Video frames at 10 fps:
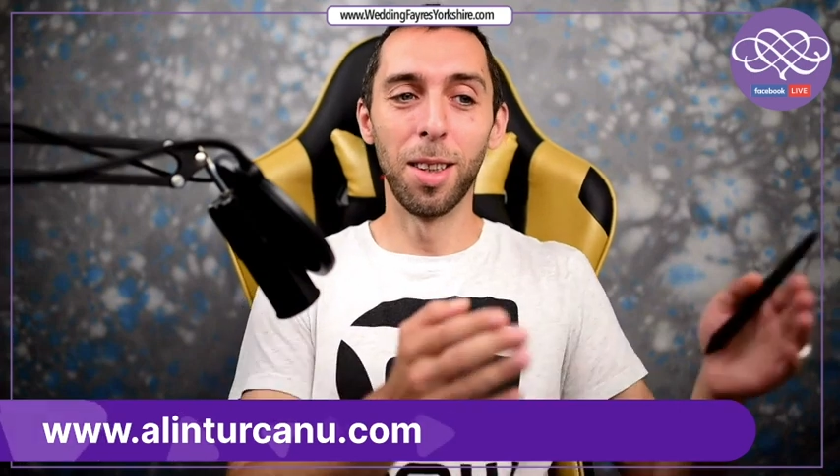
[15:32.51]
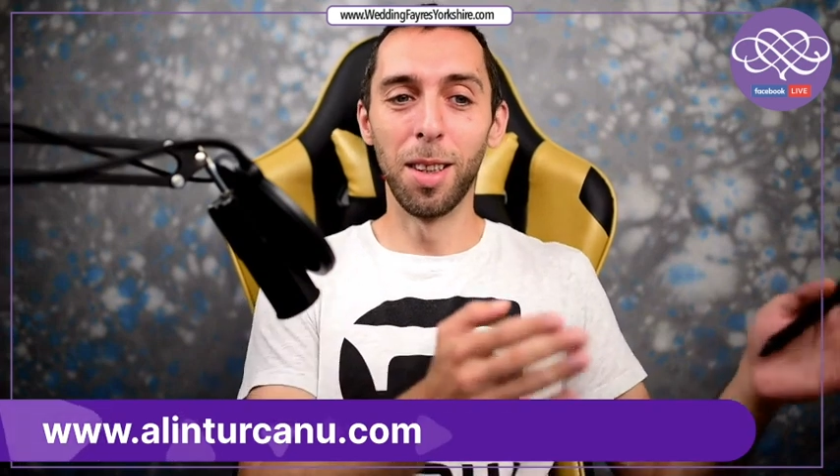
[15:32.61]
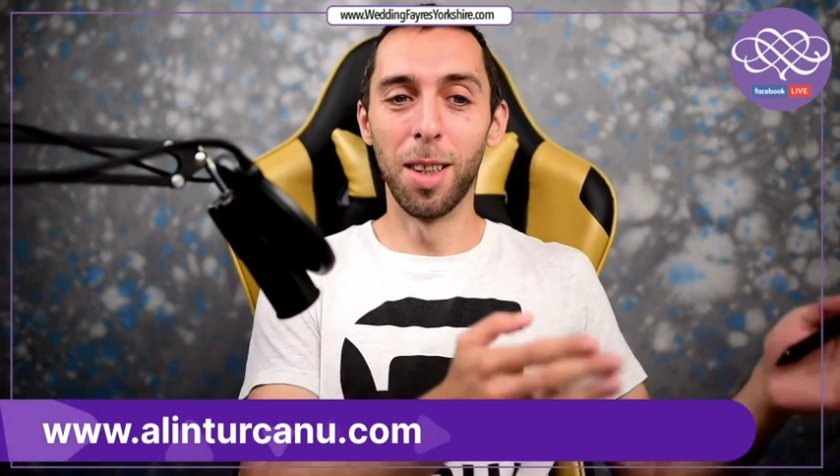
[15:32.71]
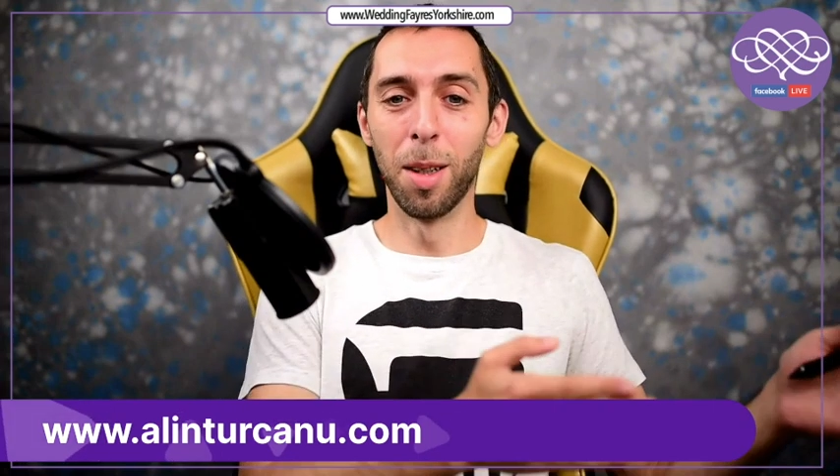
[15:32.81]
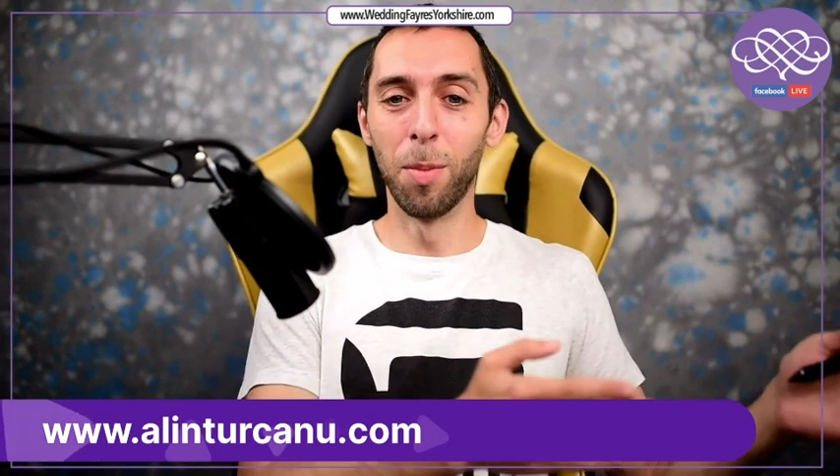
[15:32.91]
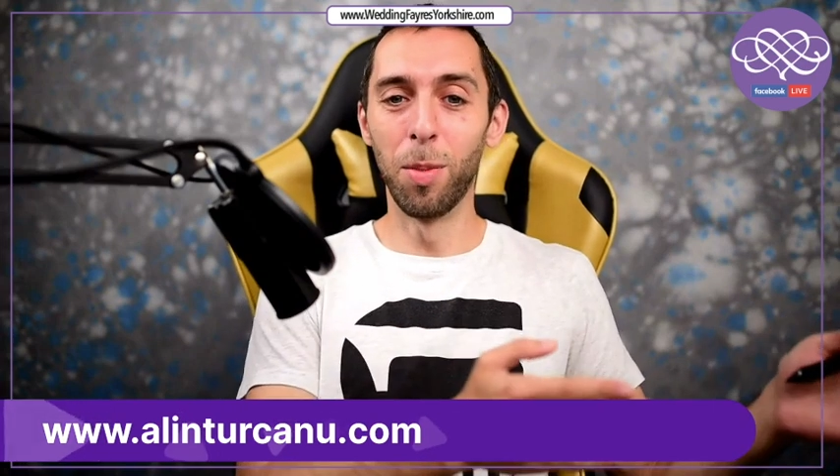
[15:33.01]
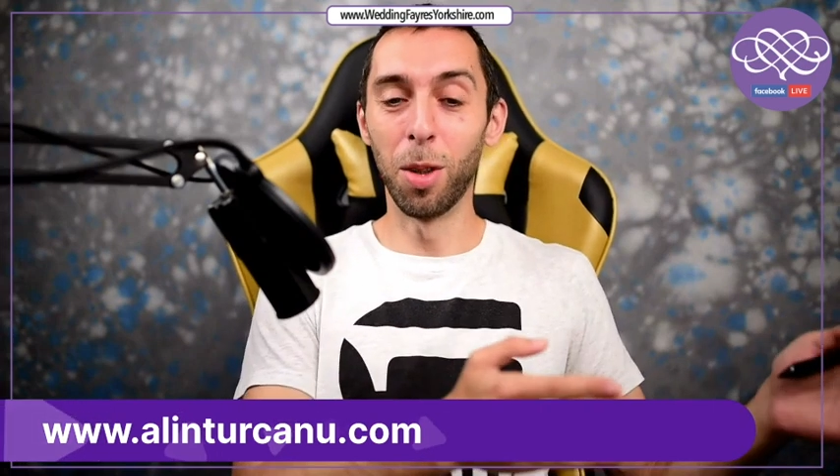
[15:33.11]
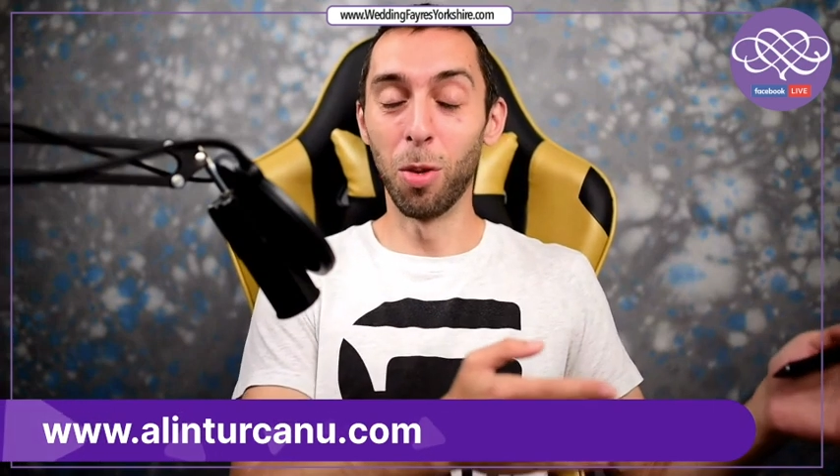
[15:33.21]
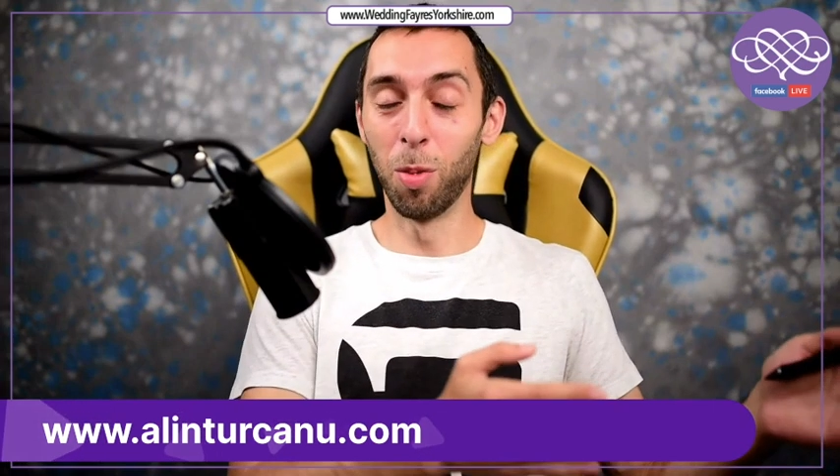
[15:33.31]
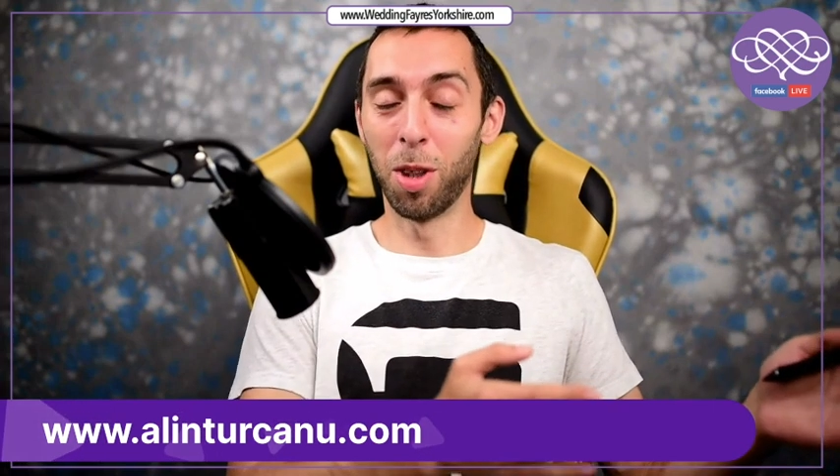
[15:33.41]
The the
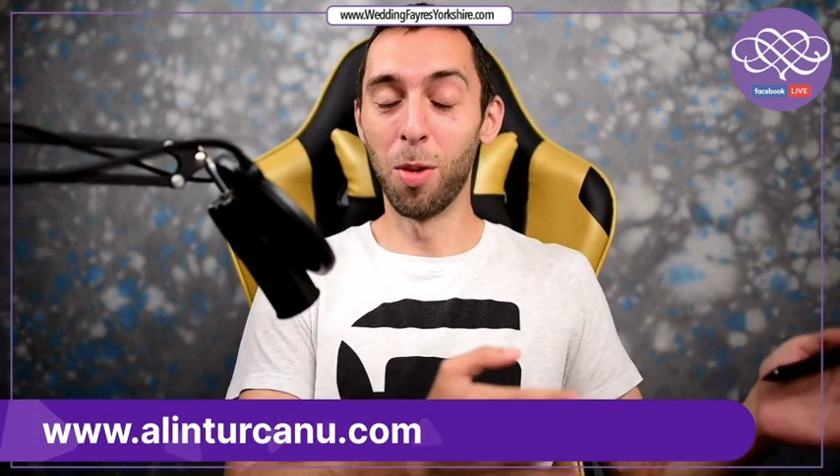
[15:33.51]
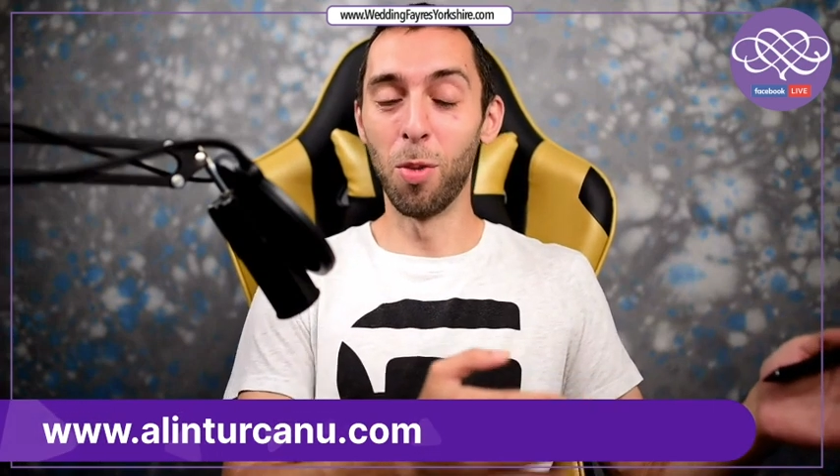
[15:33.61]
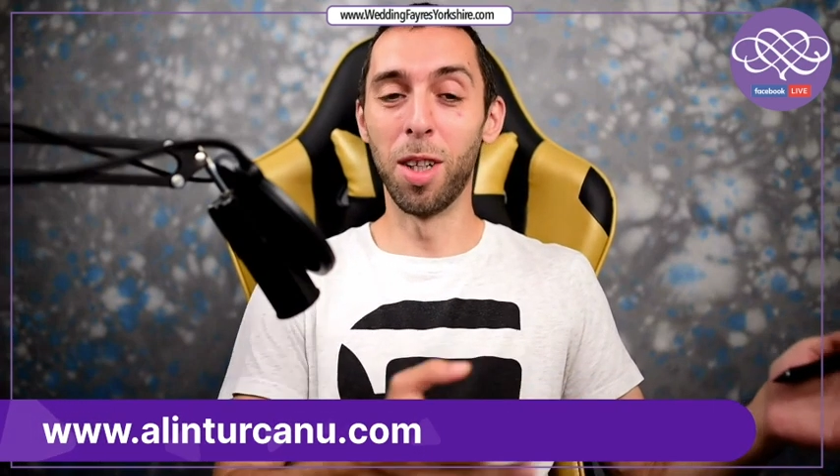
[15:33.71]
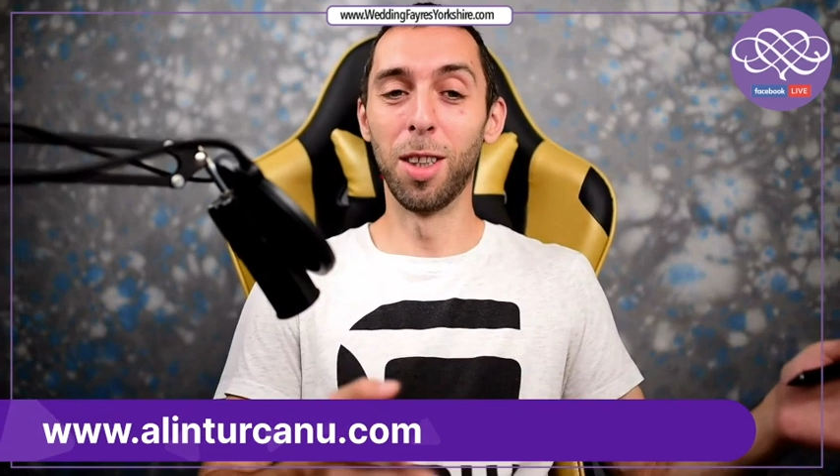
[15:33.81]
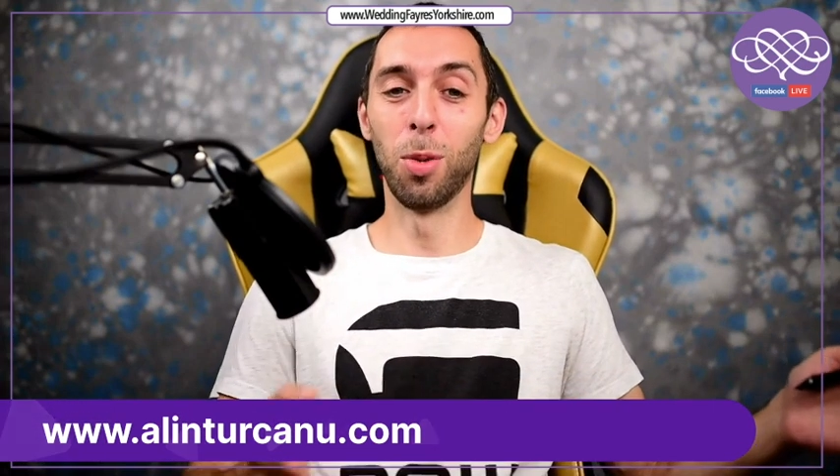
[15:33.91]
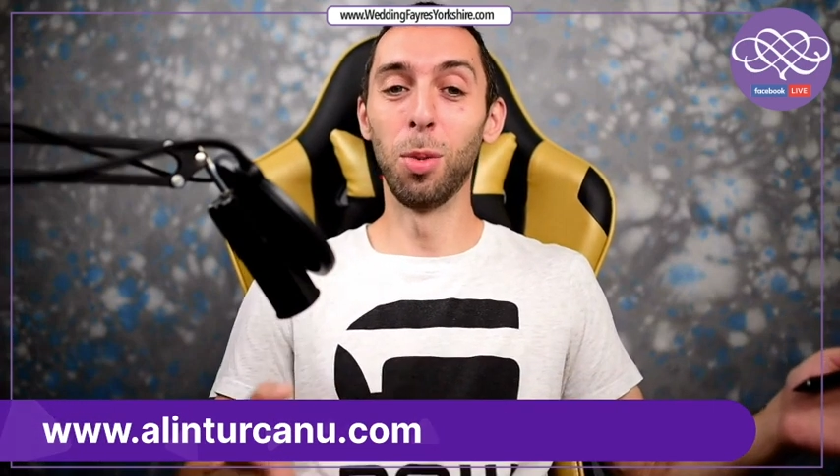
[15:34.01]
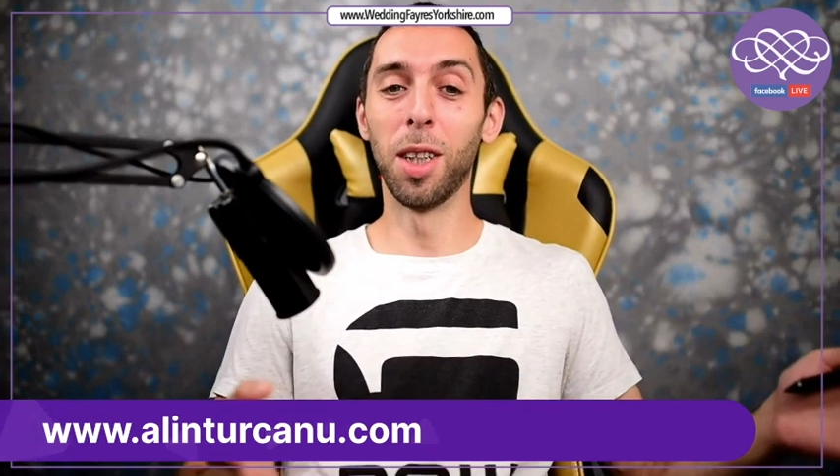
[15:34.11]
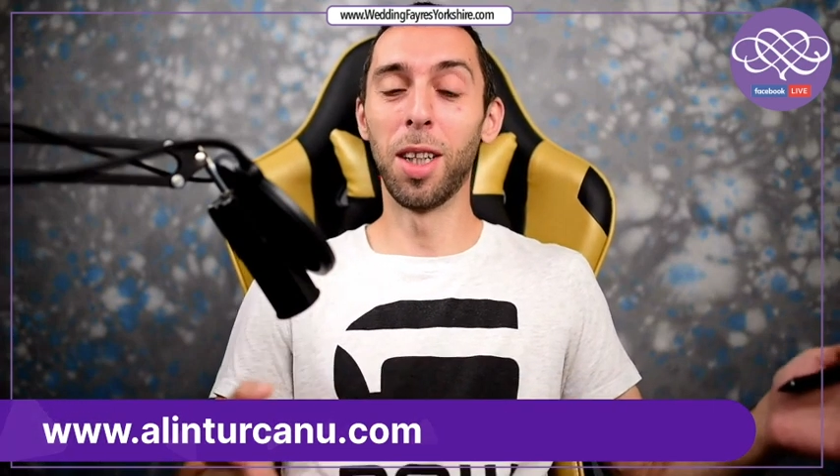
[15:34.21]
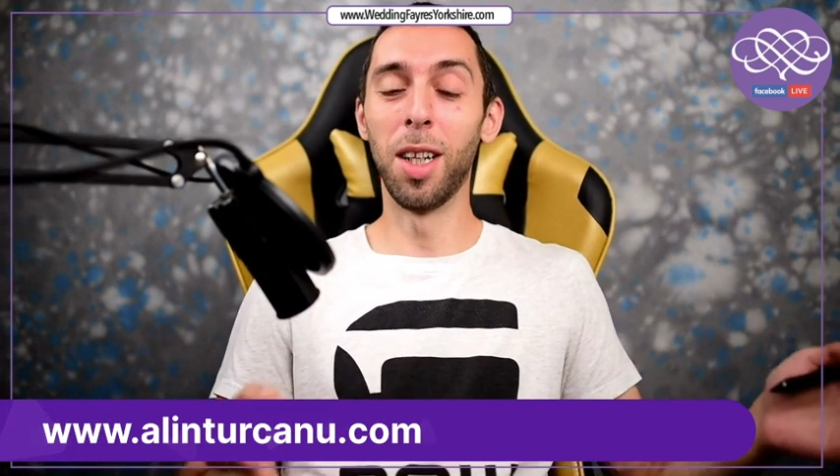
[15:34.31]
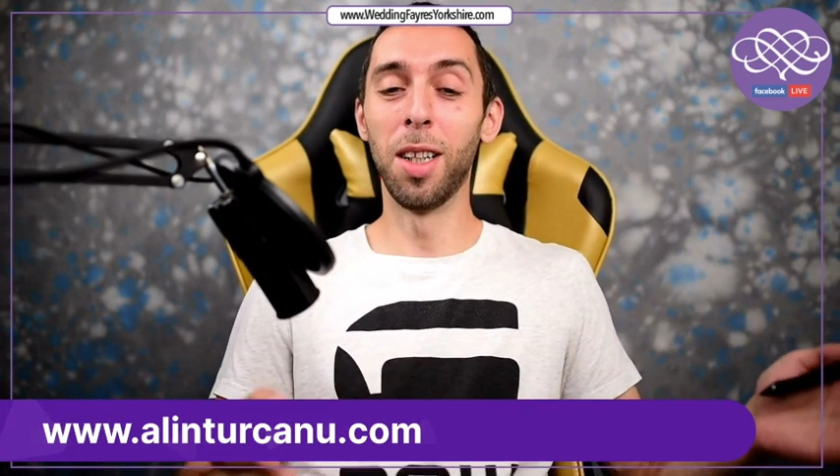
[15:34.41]
groom can wear the suit
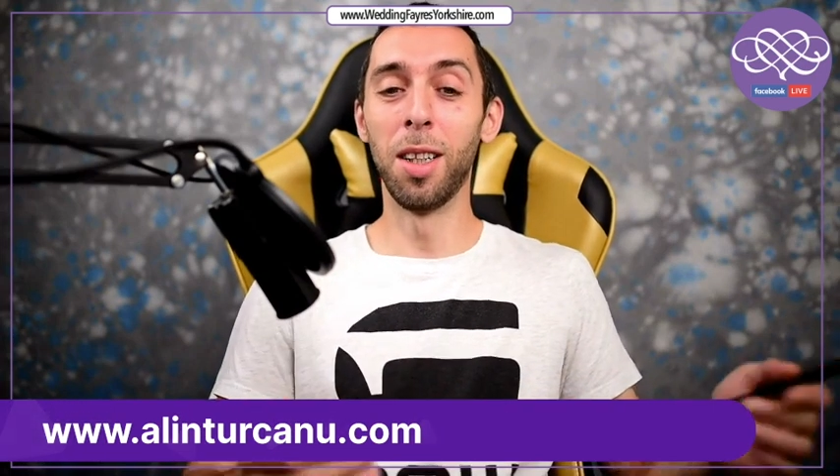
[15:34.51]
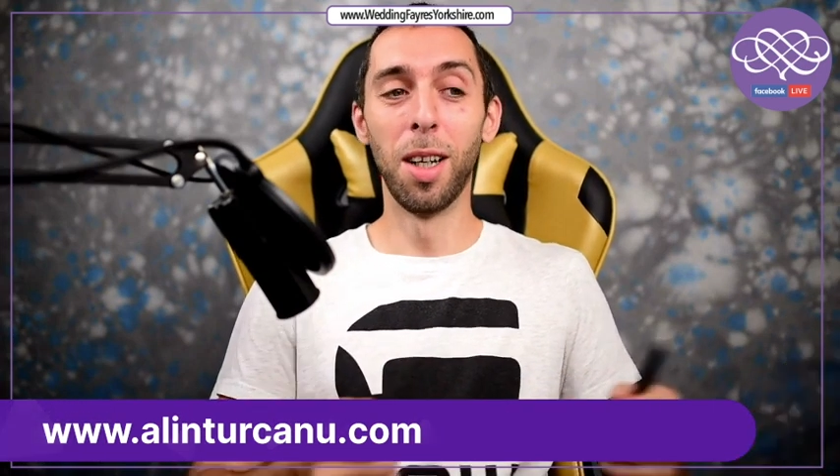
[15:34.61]
again.